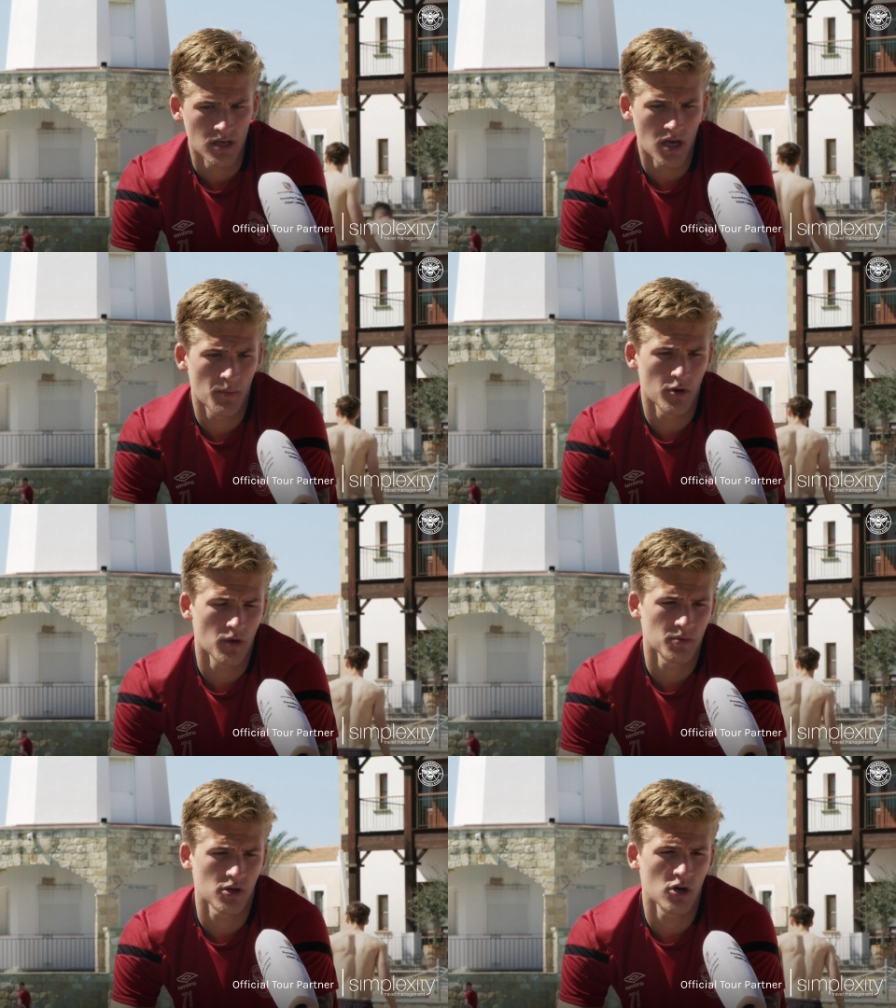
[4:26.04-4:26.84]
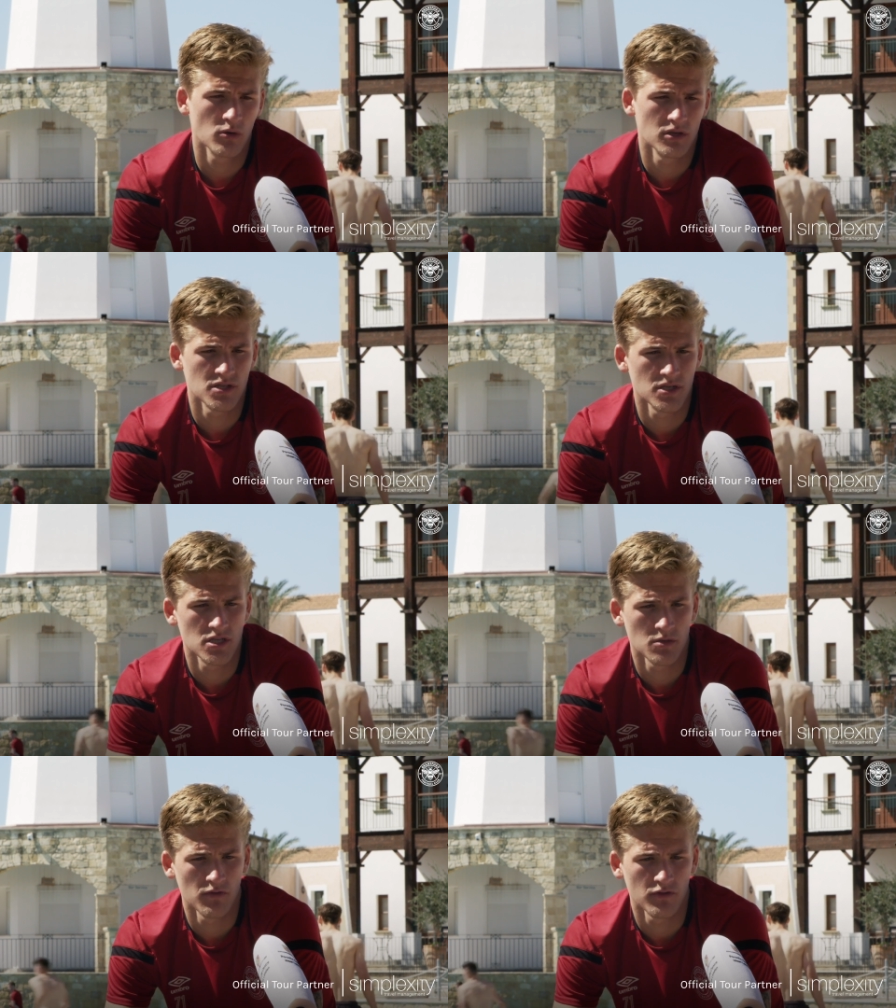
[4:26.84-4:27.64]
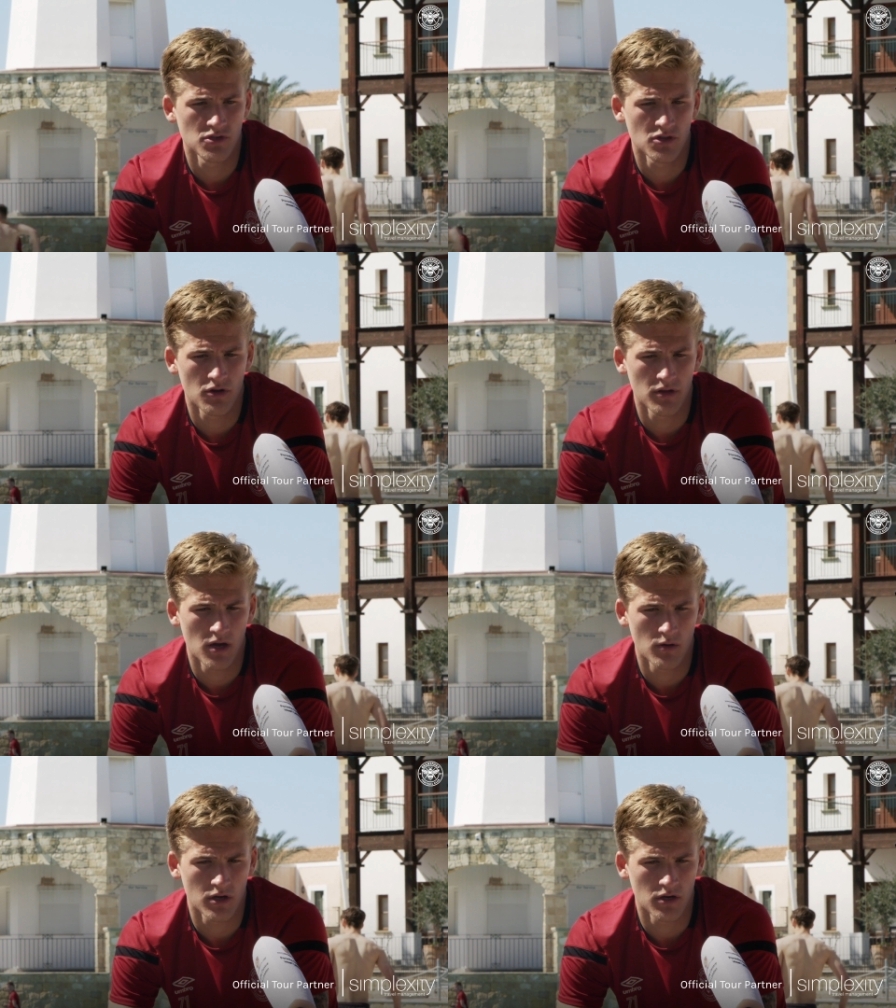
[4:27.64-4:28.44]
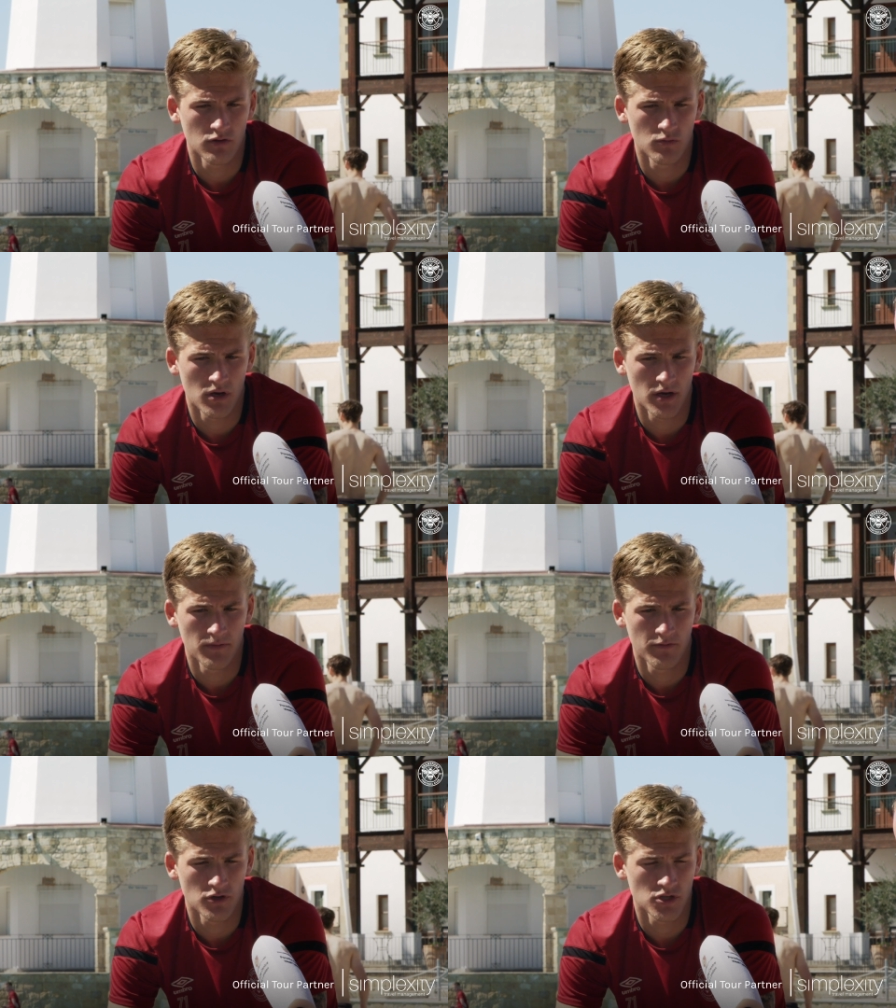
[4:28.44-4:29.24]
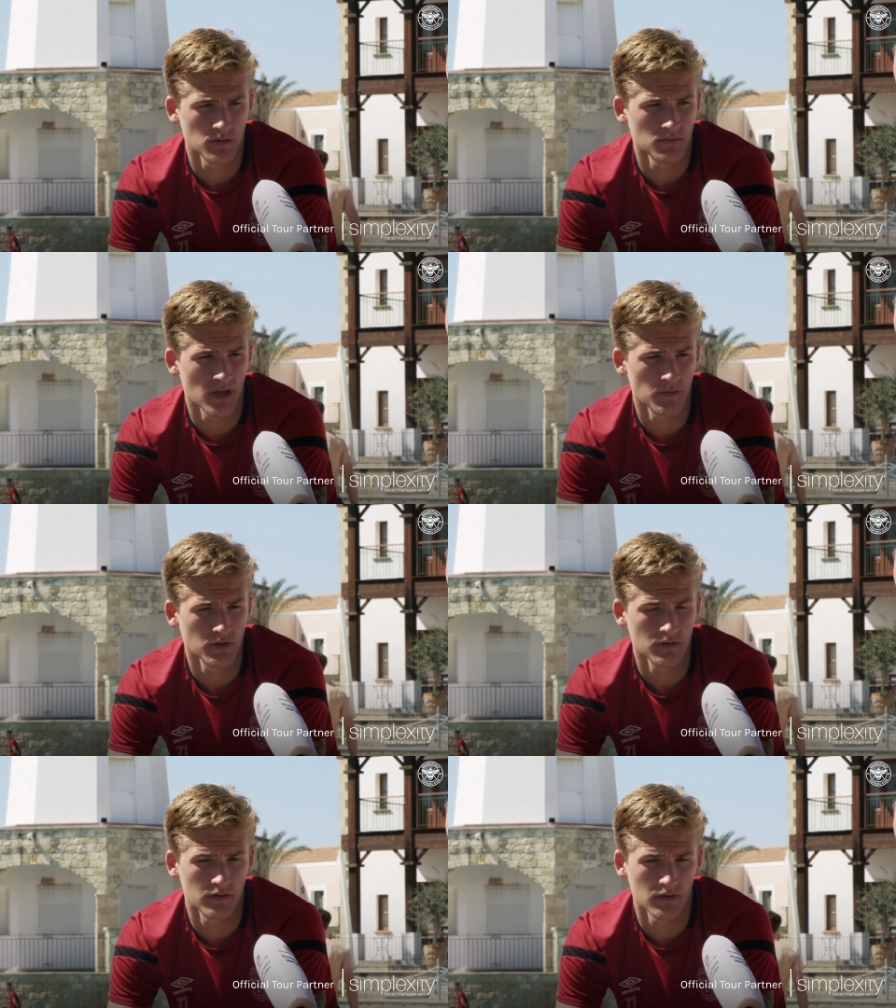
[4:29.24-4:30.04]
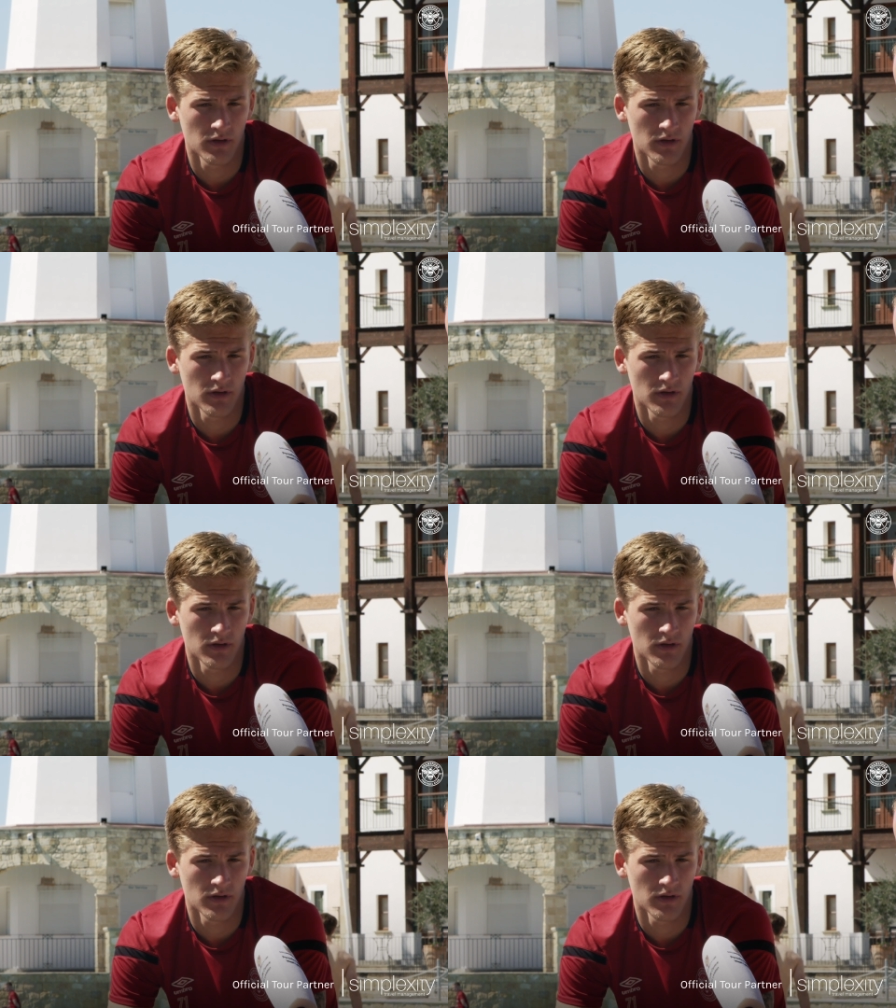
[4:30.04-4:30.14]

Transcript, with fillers: Yeah, I put up a goal this season before it started I was going to do my first team debut